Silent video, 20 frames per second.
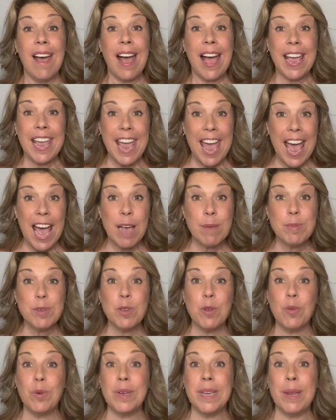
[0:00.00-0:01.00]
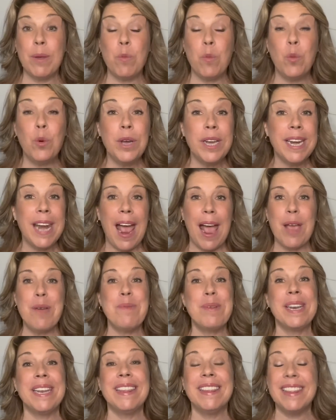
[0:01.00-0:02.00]
I absolutely would. I
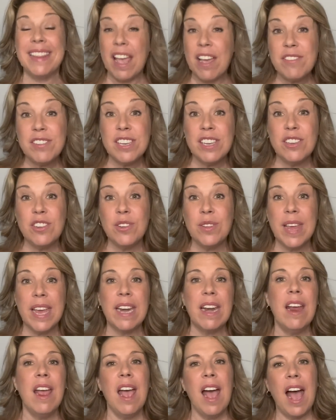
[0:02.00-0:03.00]
would love to do that.